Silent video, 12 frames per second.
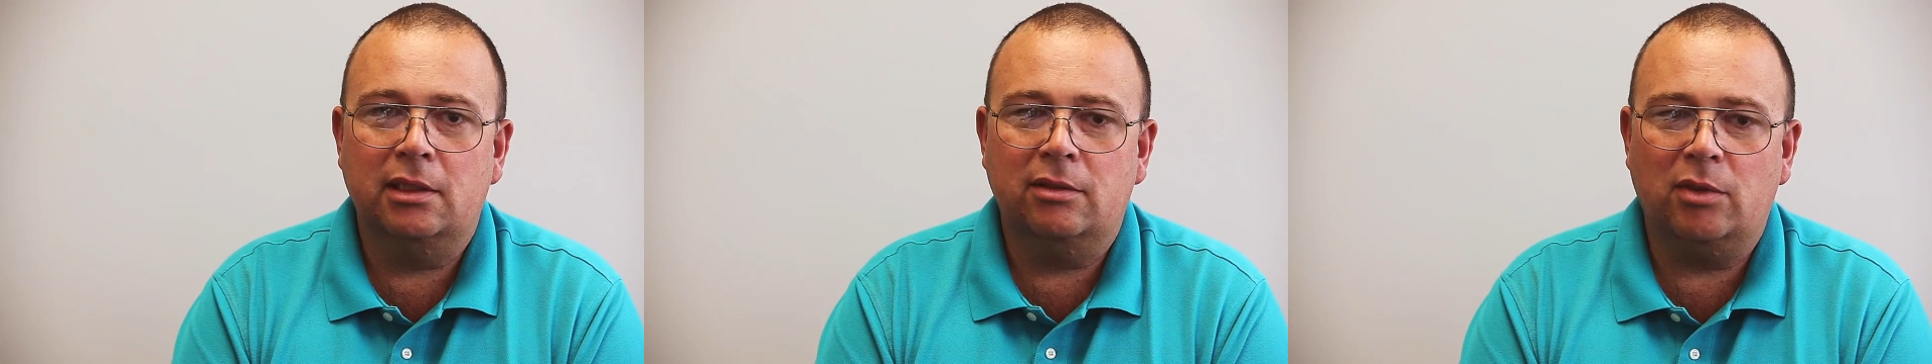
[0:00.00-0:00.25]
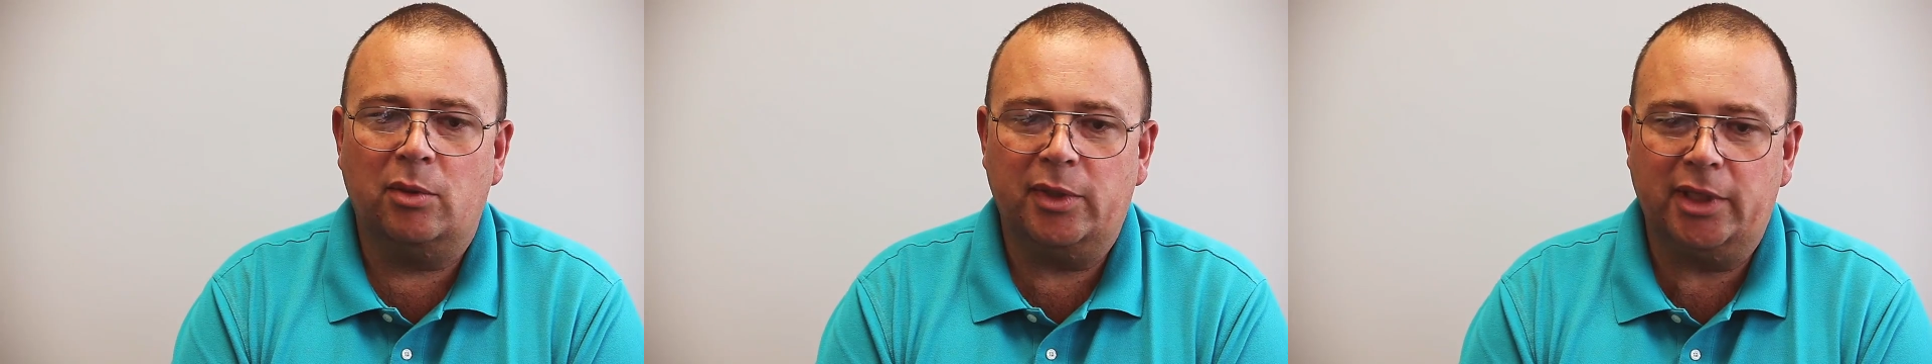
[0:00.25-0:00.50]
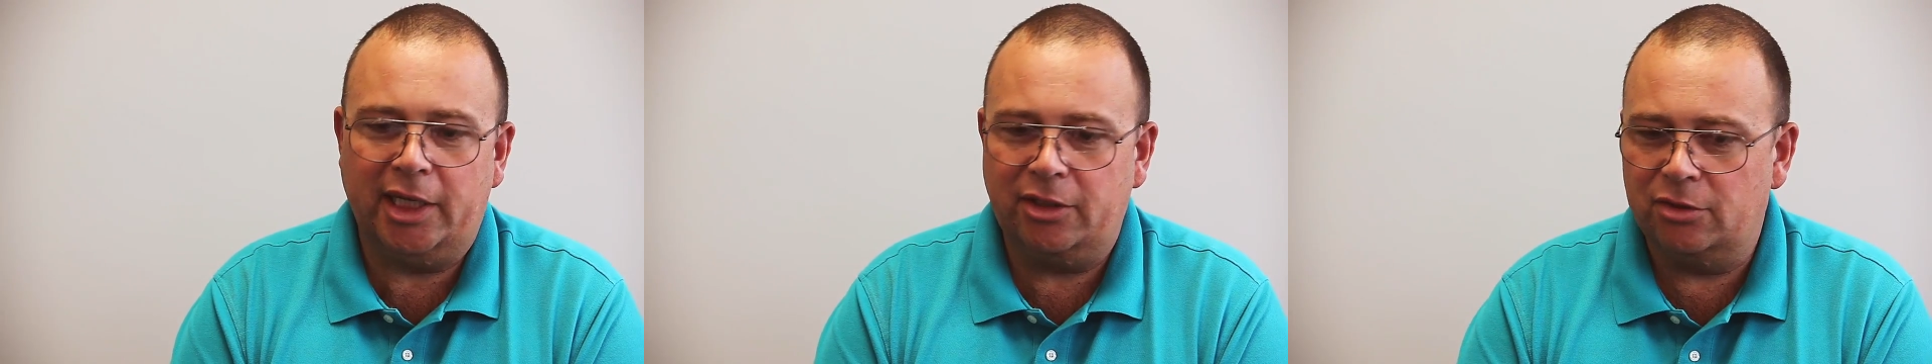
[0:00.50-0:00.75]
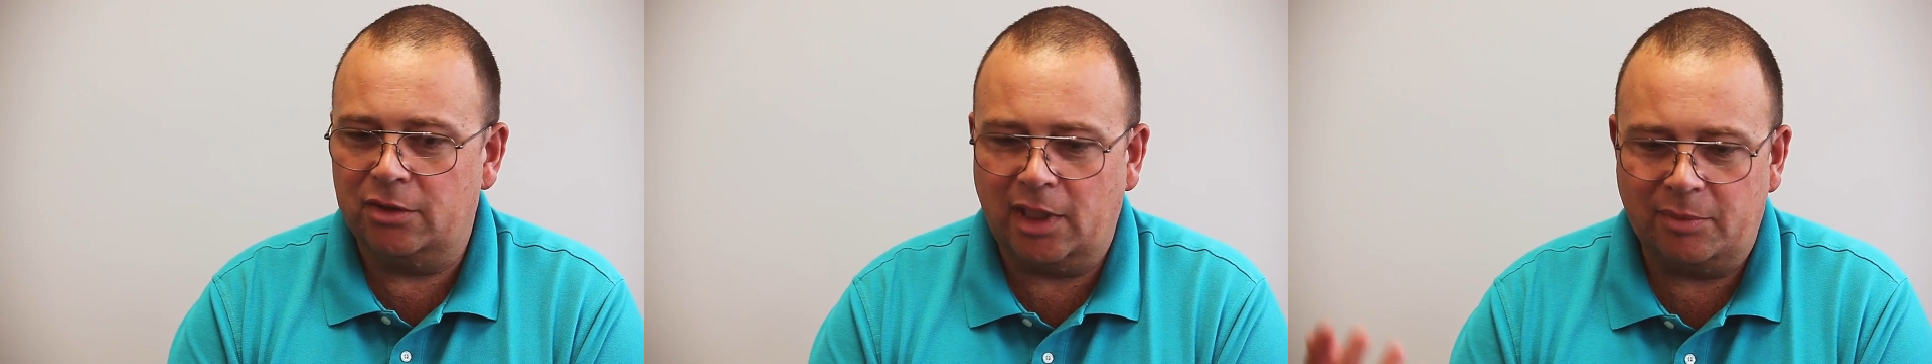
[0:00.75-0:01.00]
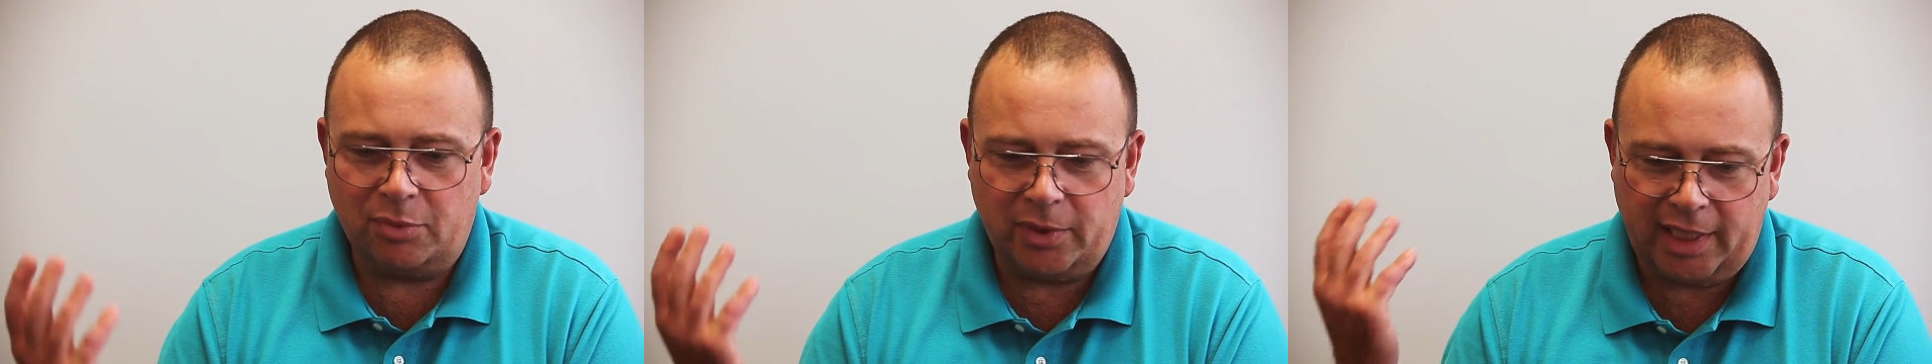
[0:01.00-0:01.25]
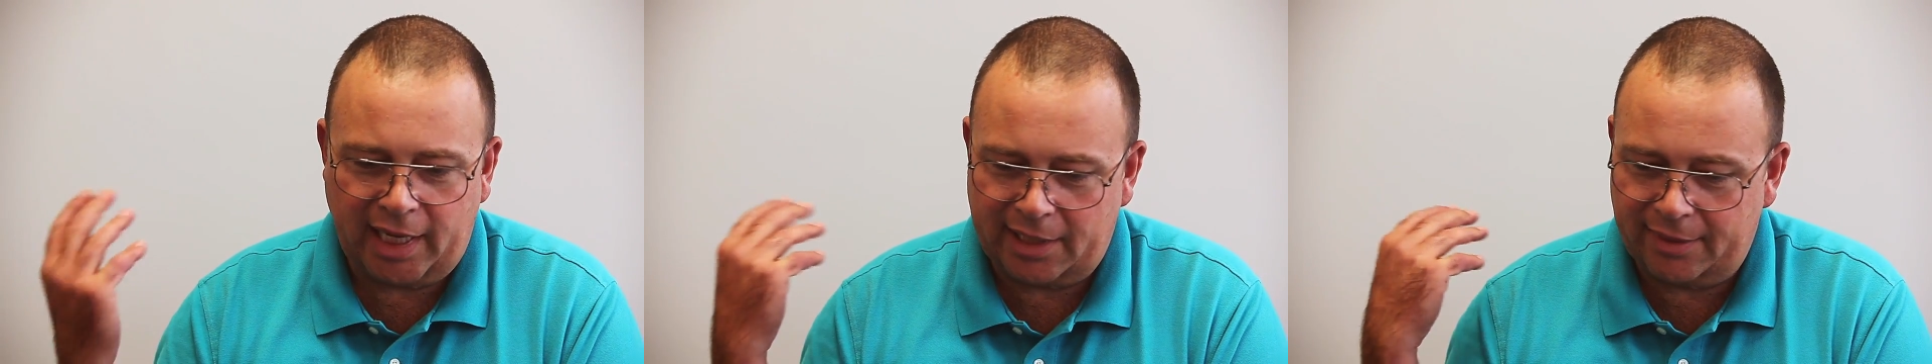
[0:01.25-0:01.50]
Well, where I grew up,
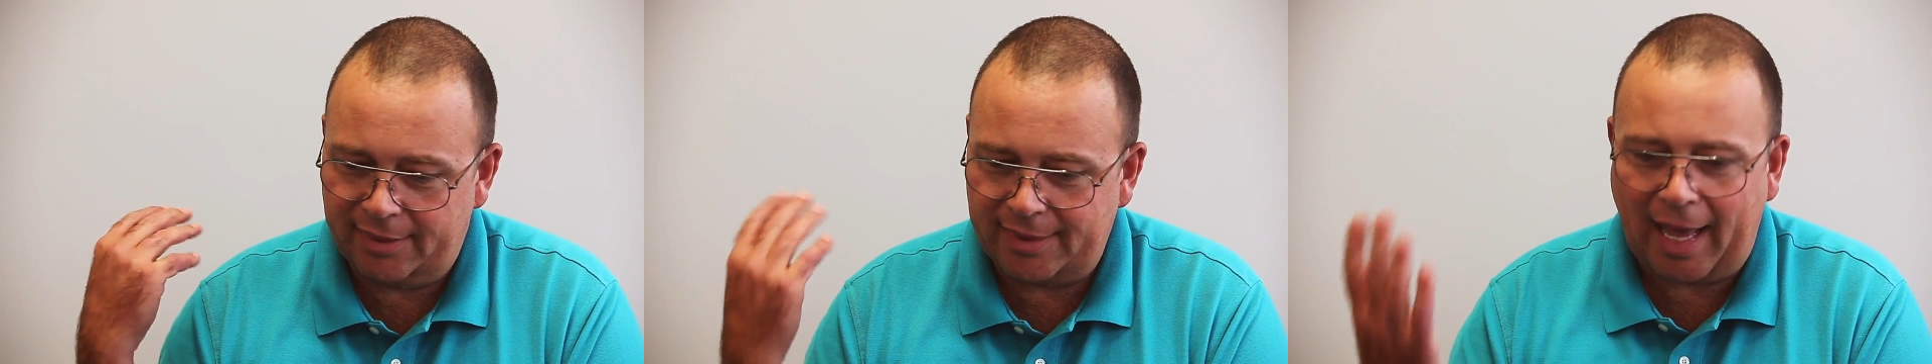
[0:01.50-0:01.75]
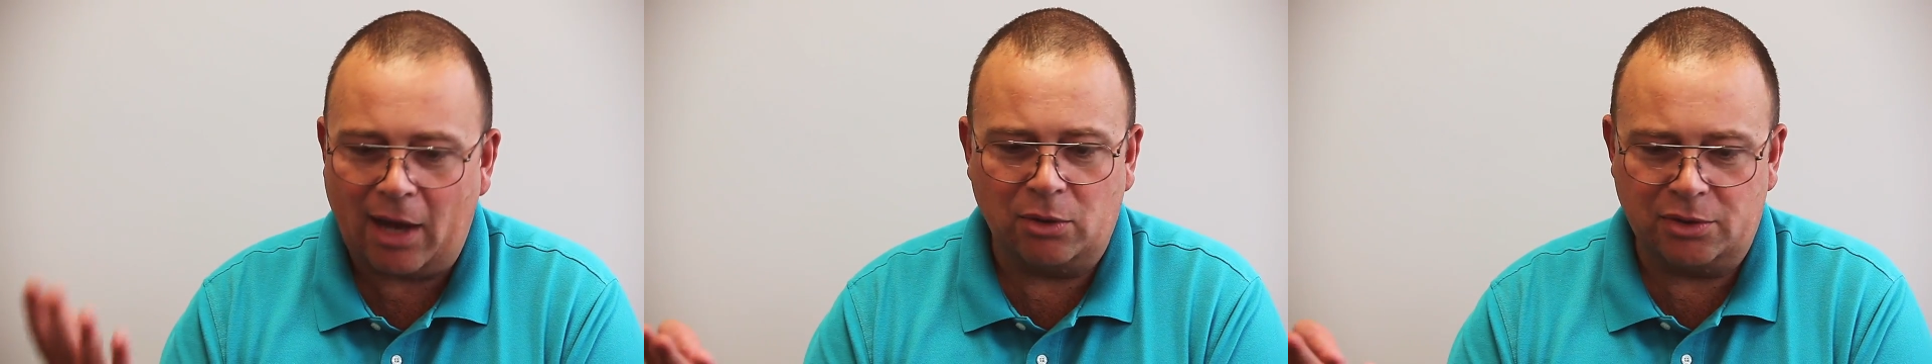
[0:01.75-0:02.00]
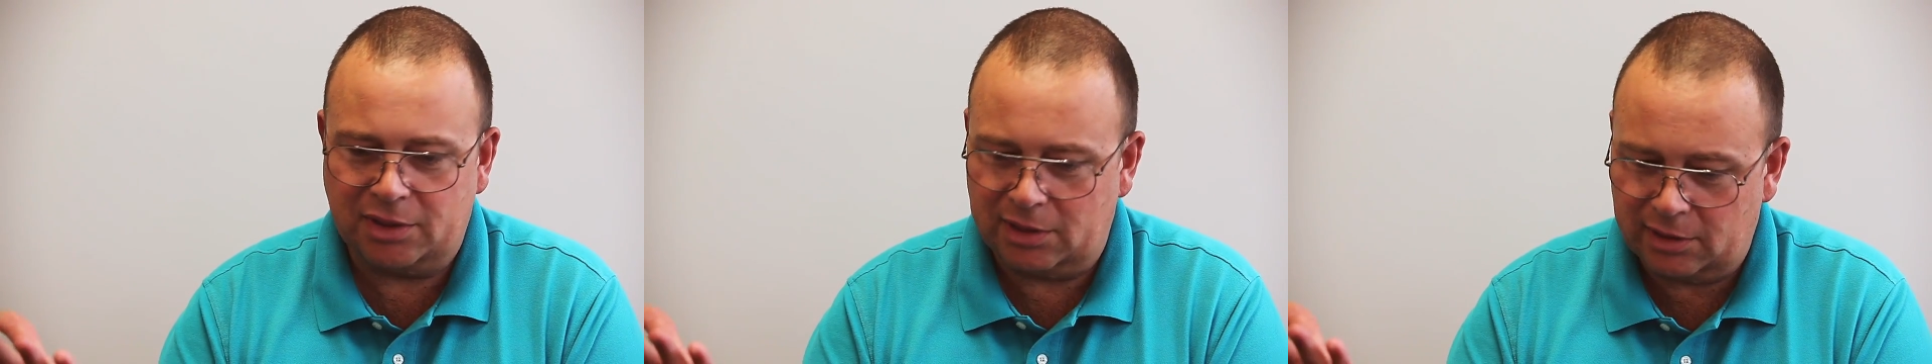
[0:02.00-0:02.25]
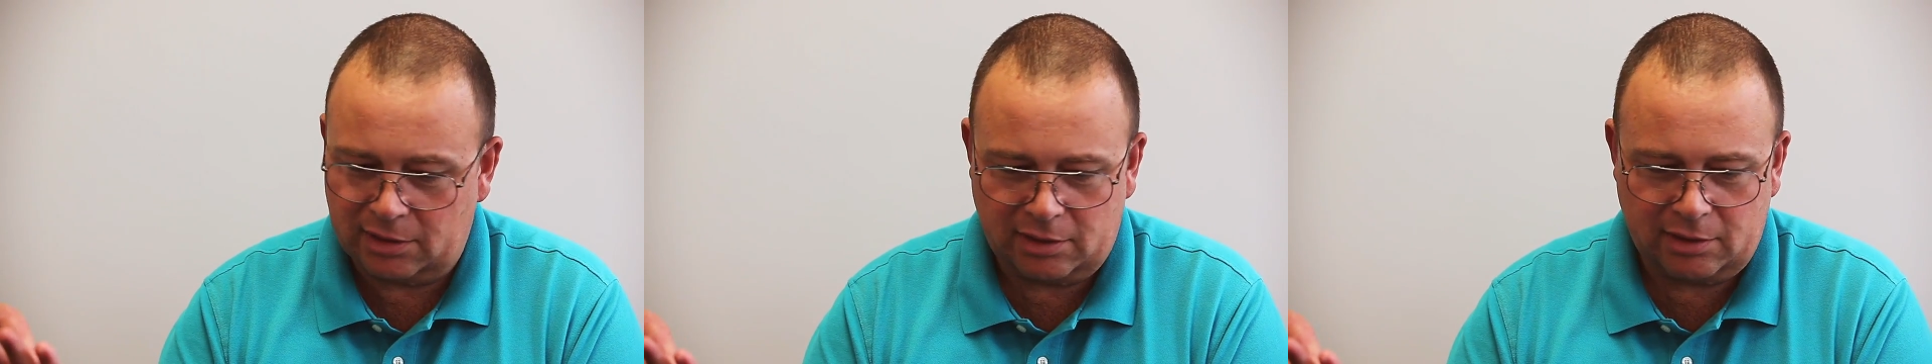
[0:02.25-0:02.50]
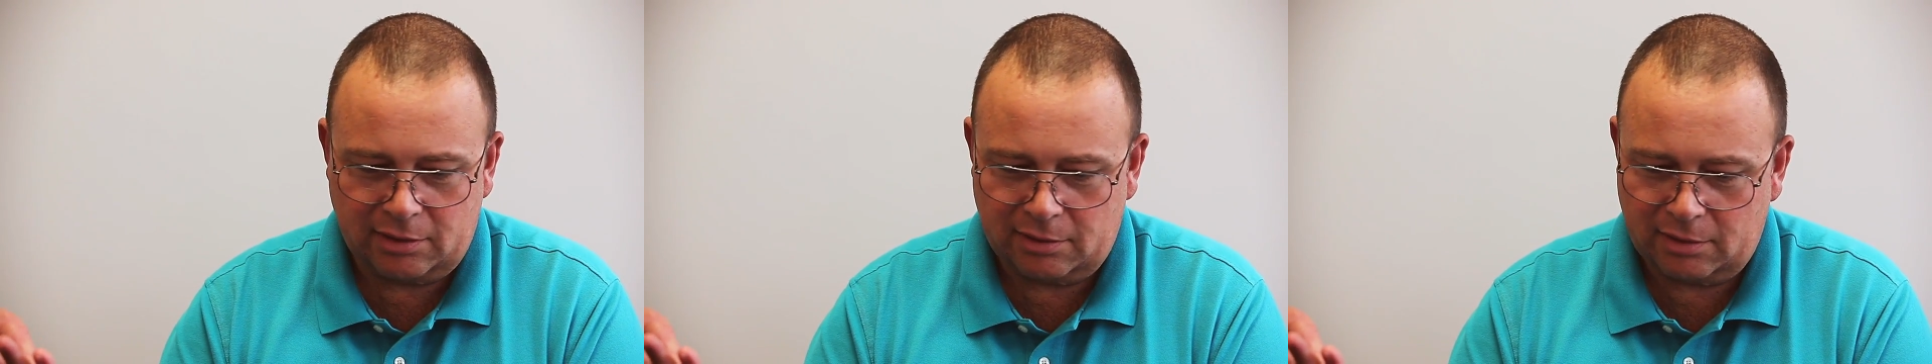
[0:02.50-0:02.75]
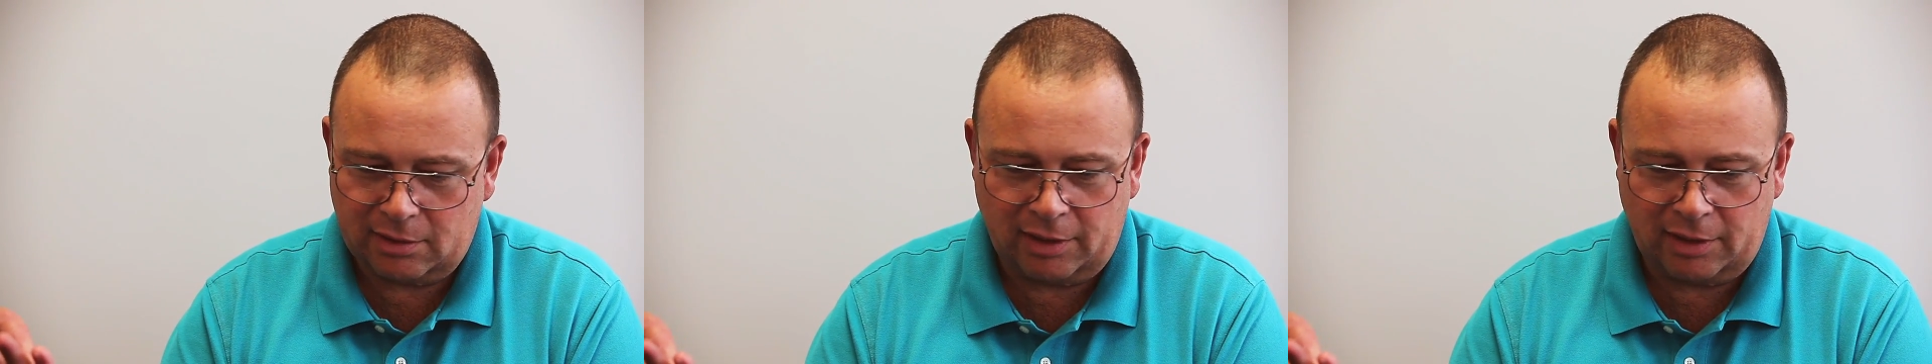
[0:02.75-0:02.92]
we had thousands